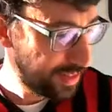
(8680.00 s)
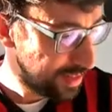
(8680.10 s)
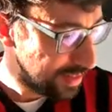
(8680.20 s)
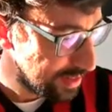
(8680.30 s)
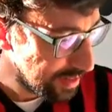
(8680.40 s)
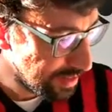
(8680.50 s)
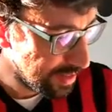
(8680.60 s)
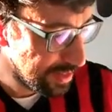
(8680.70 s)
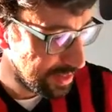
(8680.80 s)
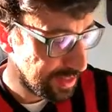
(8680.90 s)
All right.
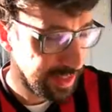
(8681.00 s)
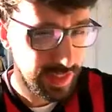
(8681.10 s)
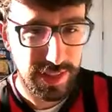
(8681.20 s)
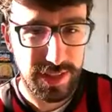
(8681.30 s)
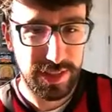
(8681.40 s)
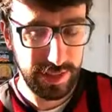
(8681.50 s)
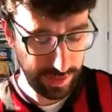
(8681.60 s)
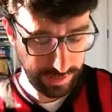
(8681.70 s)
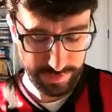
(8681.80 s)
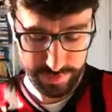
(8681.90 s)
Let me
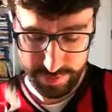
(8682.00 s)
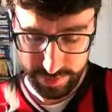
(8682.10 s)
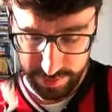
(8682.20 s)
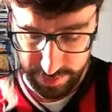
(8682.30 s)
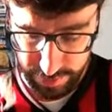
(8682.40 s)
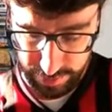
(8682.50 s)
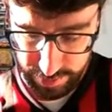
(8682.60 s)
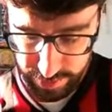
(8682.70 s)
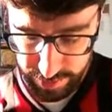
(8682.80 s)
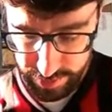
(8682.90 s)
see here. Let's see
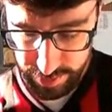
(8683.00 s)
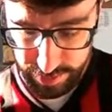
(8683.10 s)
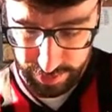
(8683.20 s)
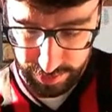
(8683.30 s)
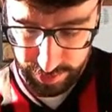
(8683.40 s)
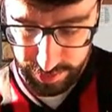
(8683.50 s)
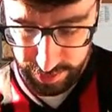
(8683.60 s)
what's going on.